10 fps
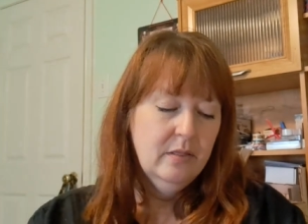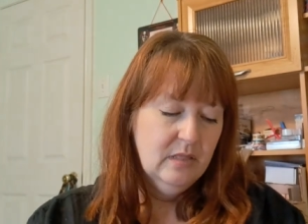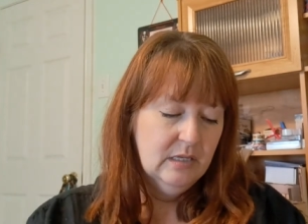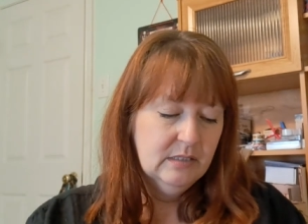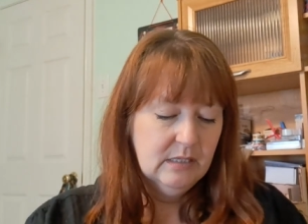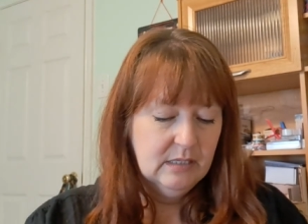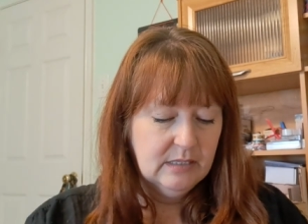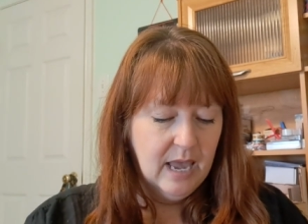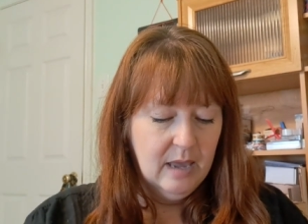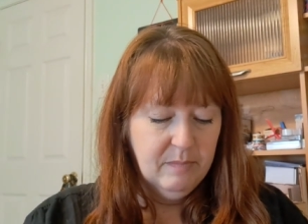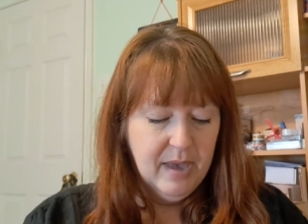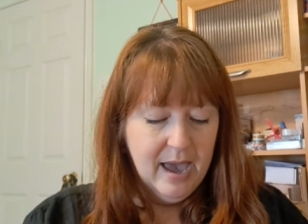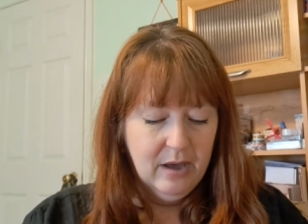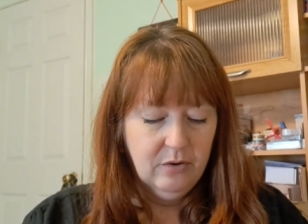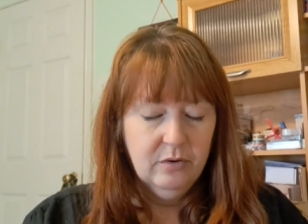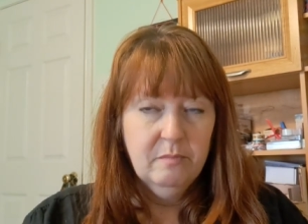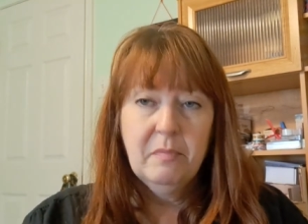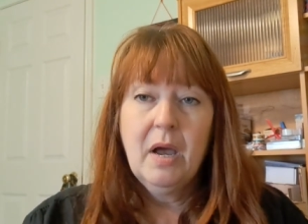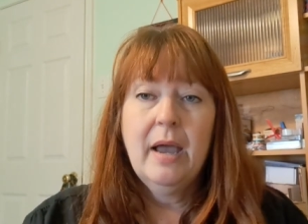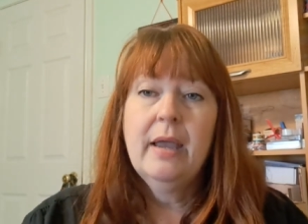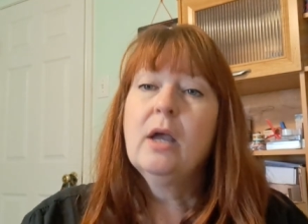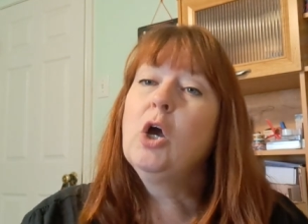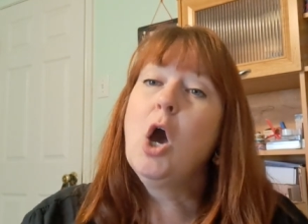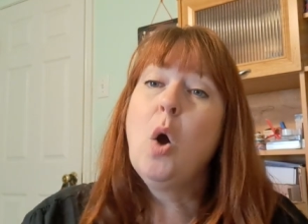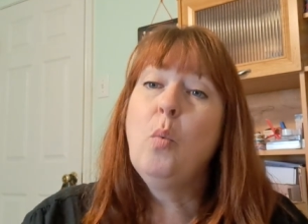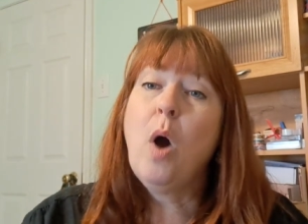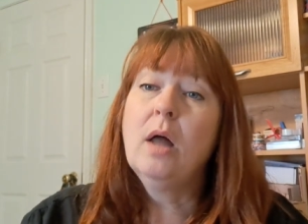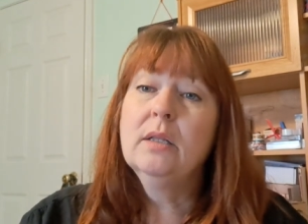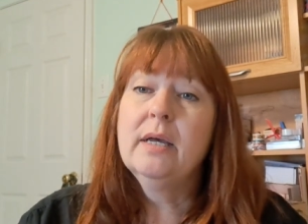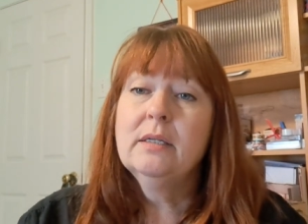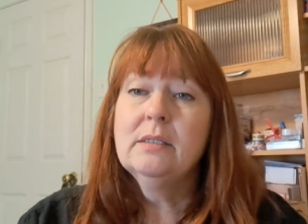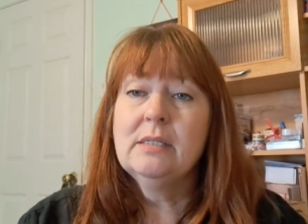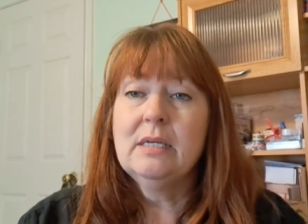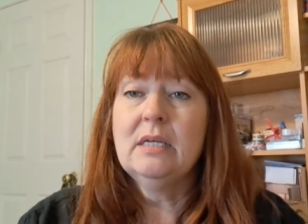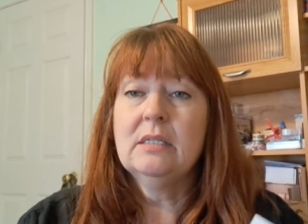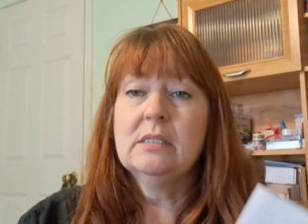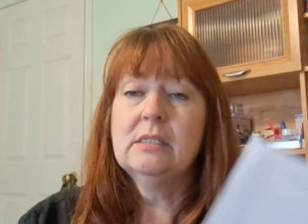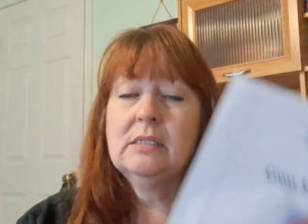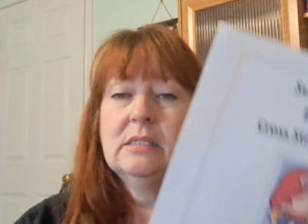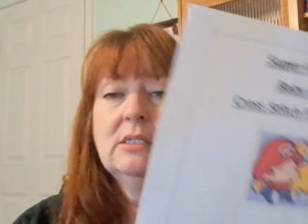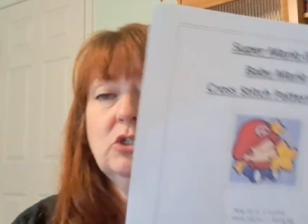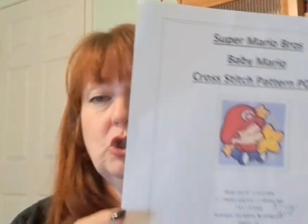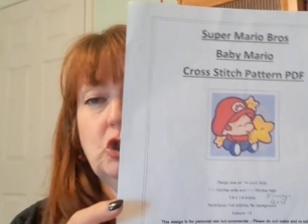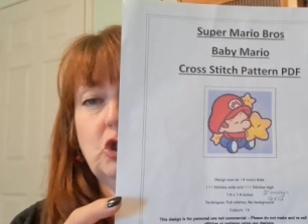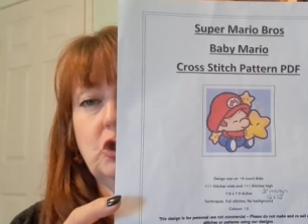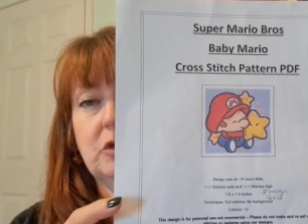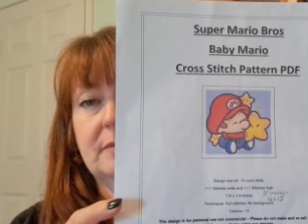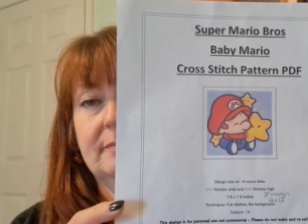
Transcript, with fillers: This is a pattern by Koala Tea Stitch.